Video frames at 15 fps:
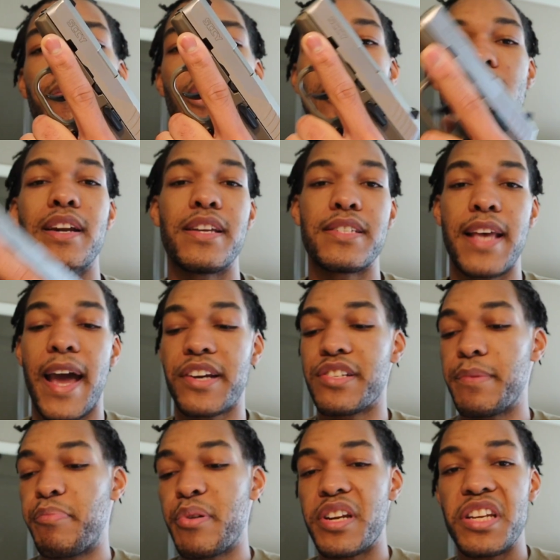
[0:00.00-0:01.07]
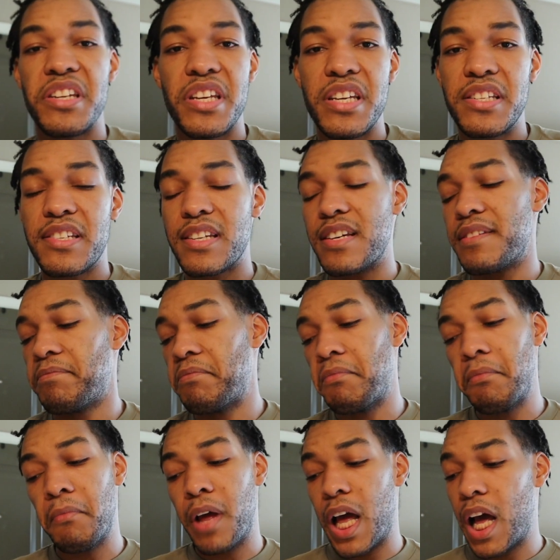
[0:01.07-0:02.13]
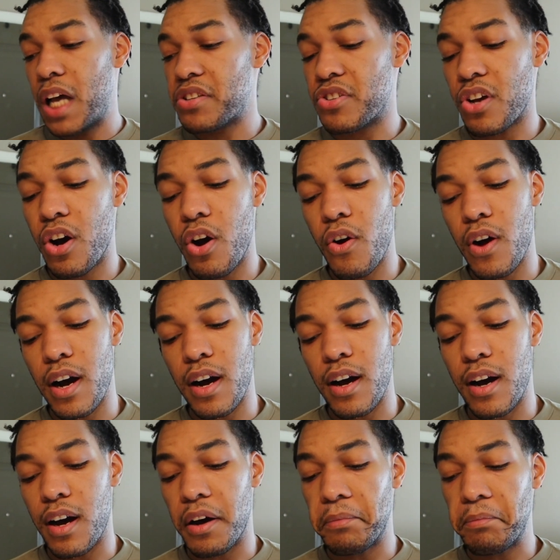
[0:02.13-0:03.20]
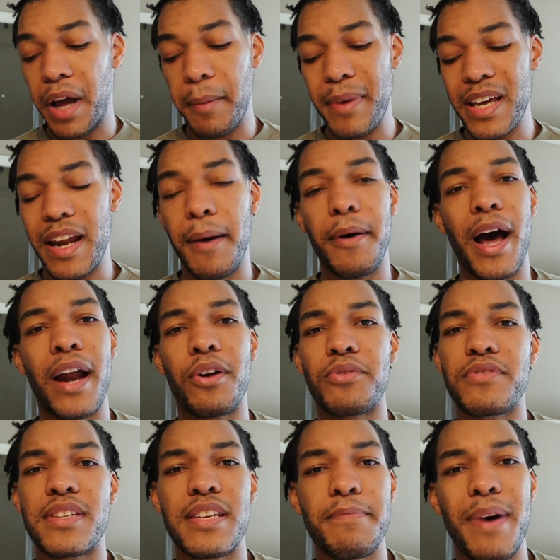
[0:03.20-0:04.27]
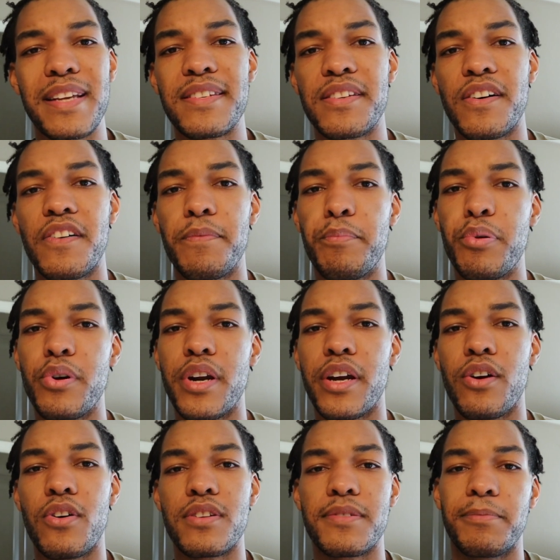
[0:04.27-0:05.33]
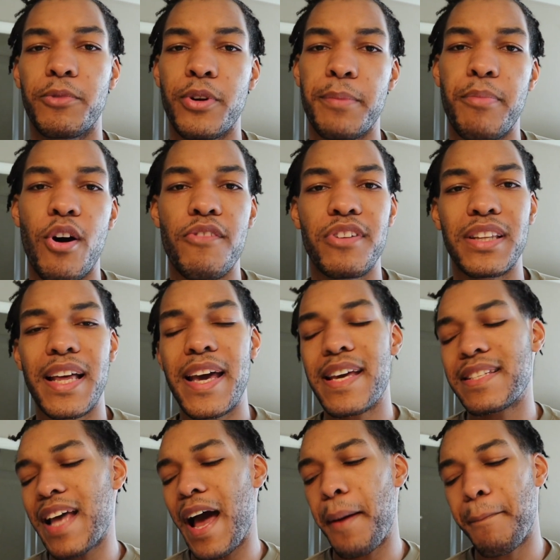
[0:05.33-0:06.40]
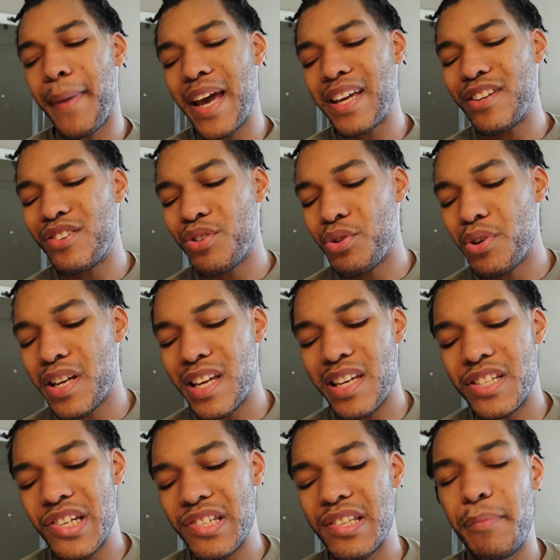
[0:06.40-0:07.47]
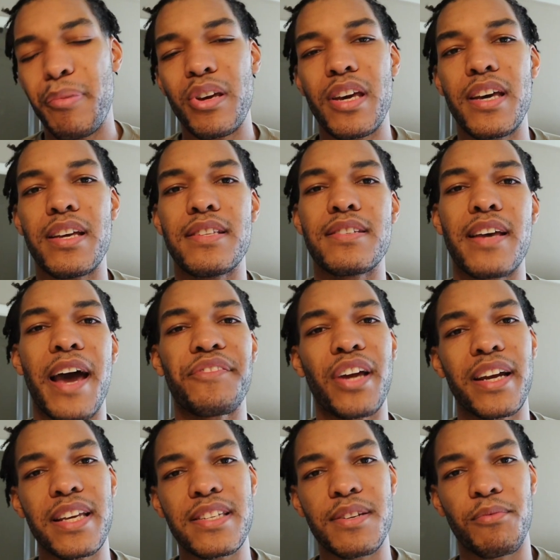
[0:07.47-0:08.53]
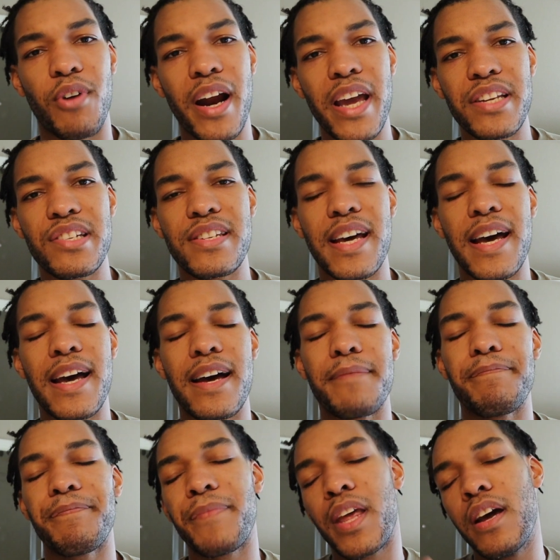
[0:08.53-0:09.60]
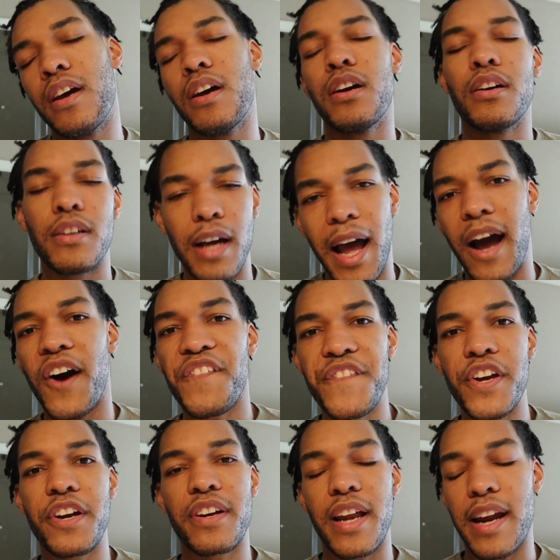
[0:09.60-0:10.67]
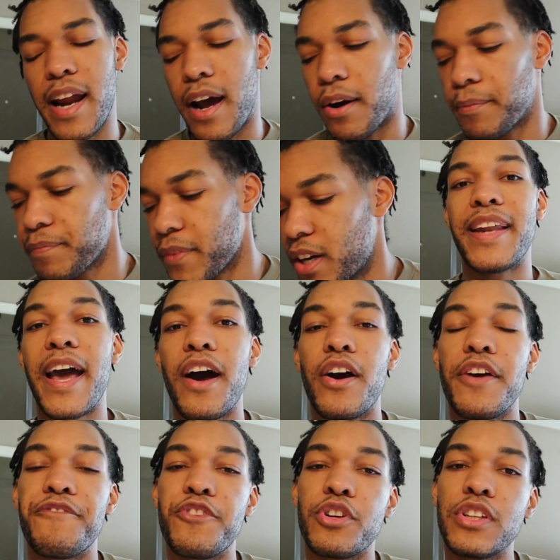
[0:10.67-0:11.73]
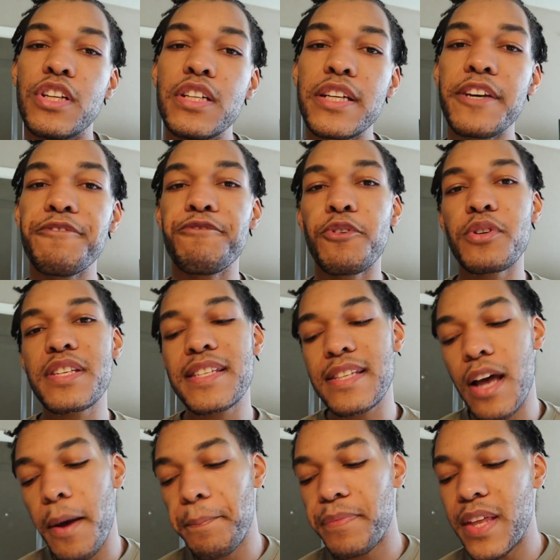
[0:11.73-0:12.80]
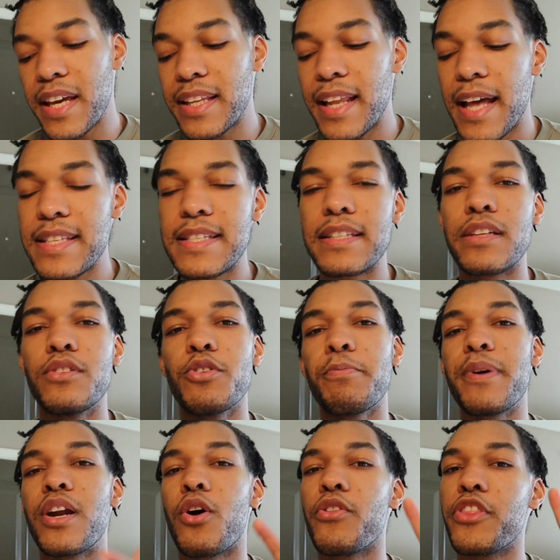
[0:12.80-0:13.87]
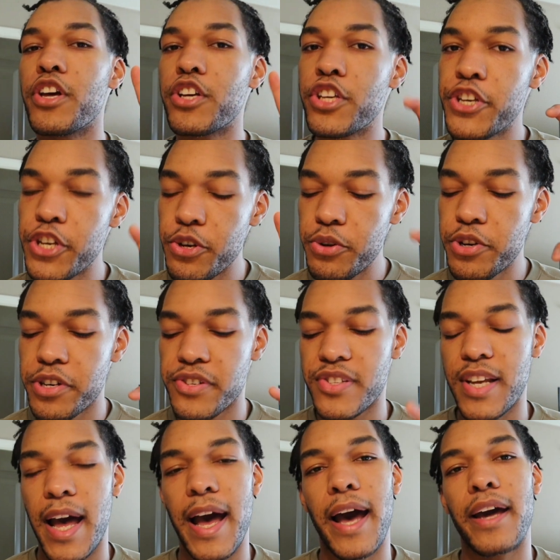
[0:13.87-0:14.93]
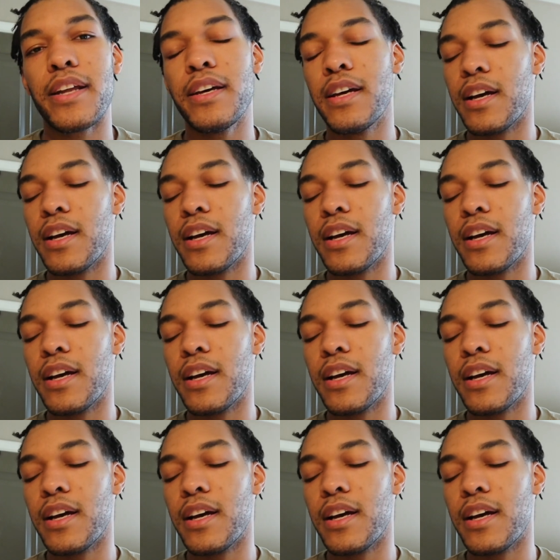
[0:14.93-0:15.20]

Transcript: on it is actually pretty decent. So I mean, I don't see myself putting on some grip overlays. I may do it. It just depends. After I get some range time, I'll figure that out. Now, if you're looking for something that's a little bit on the cuter side,